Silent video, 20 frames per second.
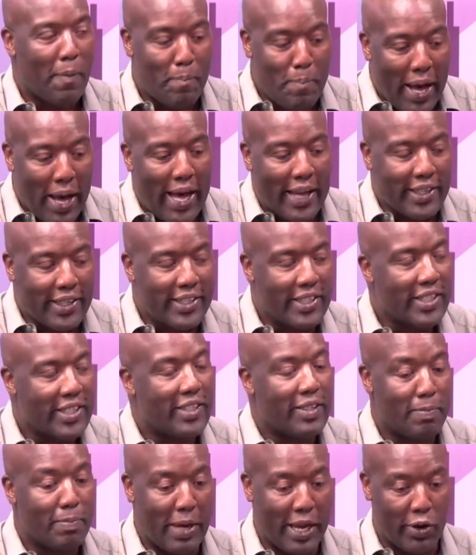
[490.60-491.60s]
But
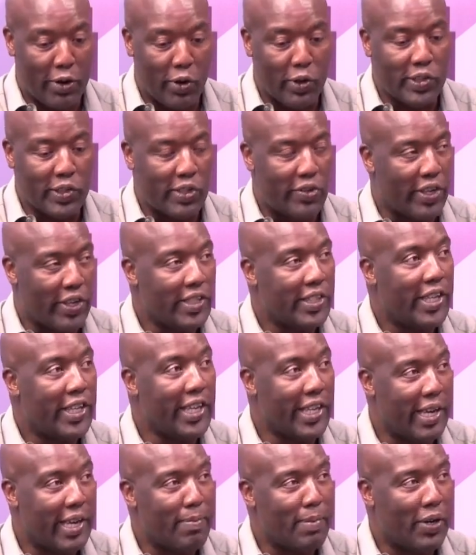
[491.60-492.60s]
by God's grace, he
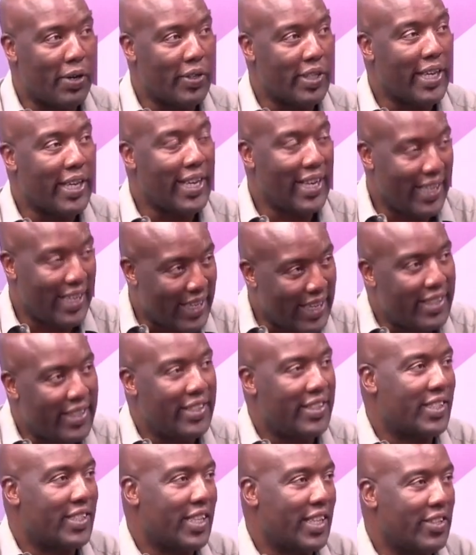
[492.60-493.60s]
came out, he led
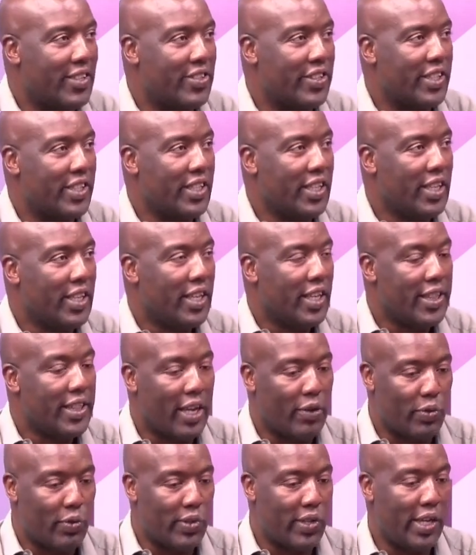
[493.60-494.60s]
his country.
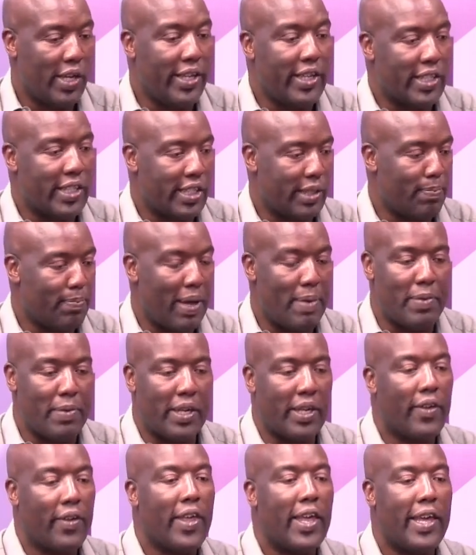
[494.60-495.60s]
That was leadership.
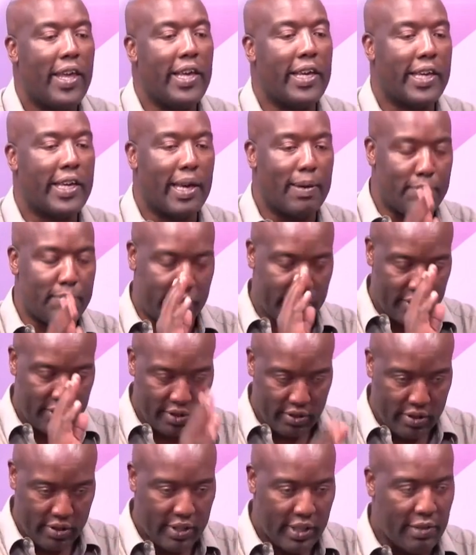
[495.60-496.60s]
He kept
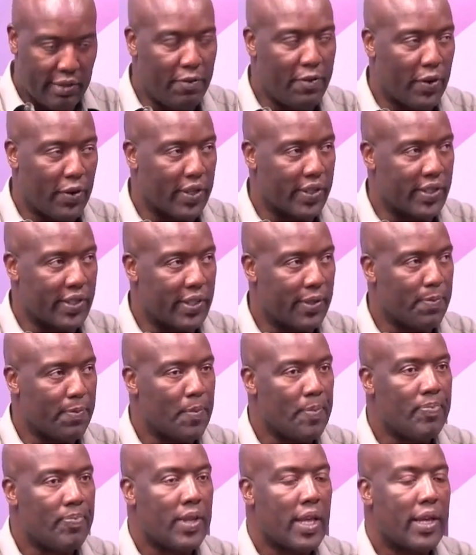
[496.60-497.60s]
the focus.
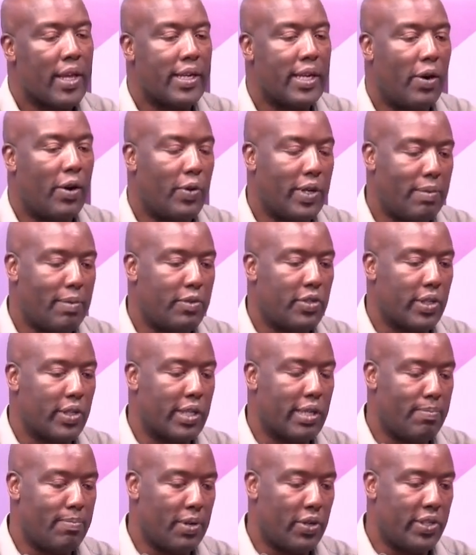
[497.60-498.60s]
Now, what I'm talking
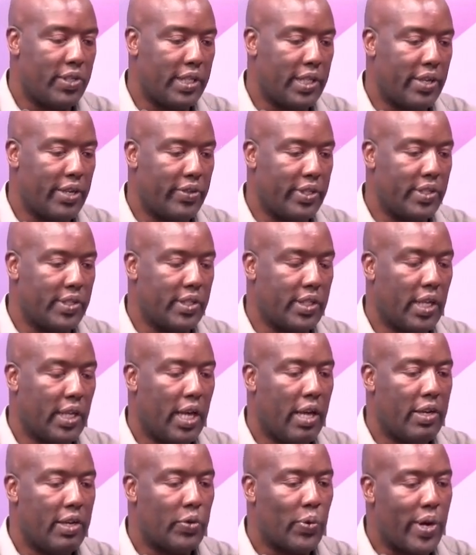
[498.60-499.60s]
about here is,
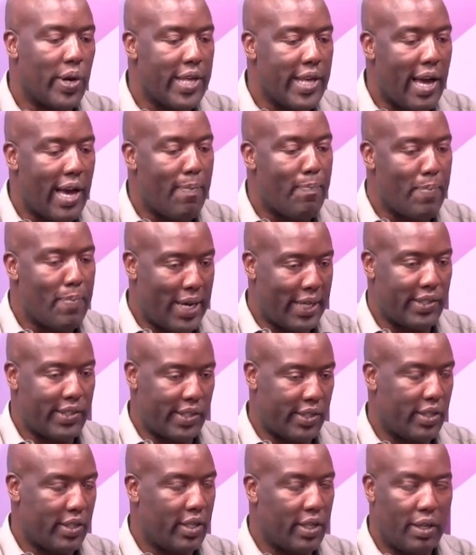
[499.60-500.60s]
to a young
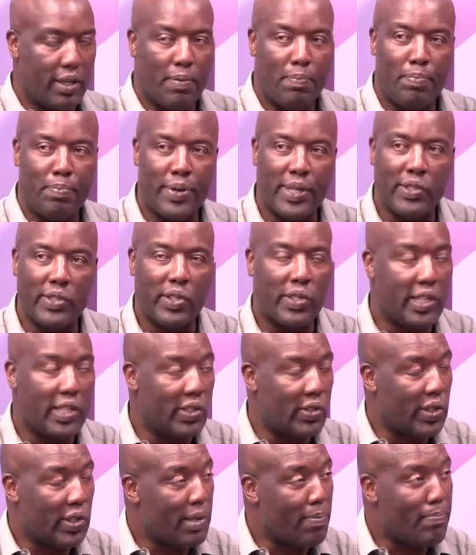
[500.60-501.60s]
person, prison is
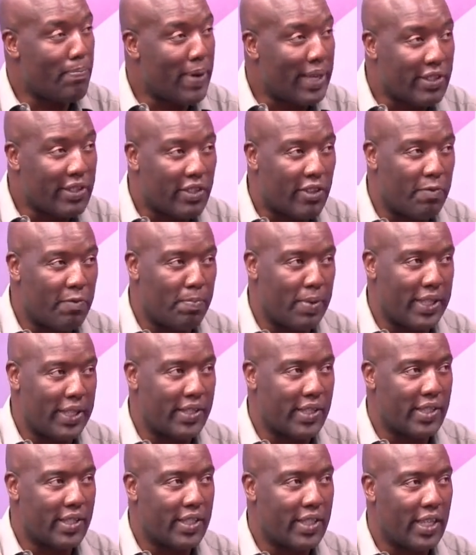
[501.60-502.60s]
not the best of
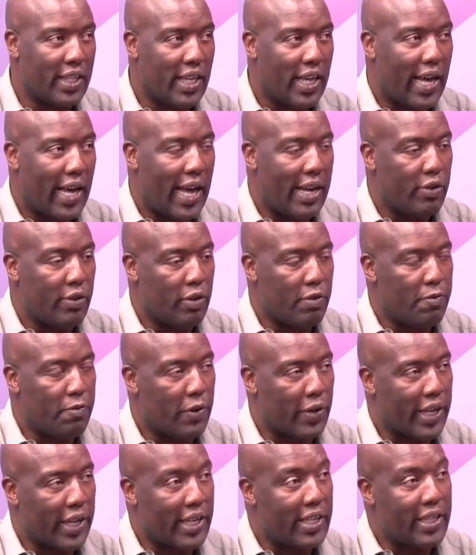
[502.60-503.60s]
places. And don't
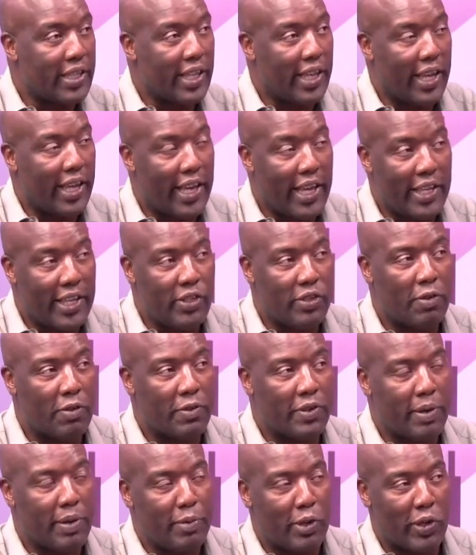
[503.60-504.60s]
forget, the age of
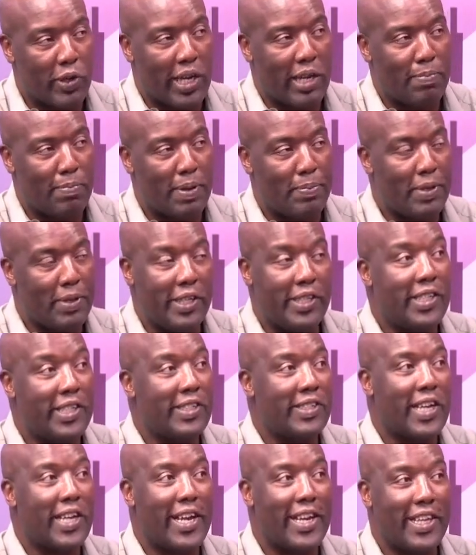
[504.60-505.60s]
criminal culpability
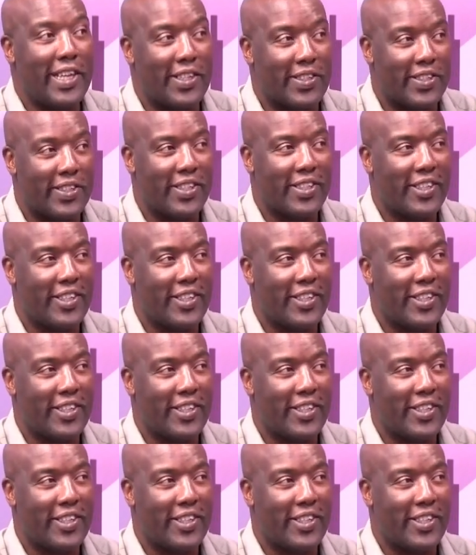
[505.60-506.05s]
is 9 years.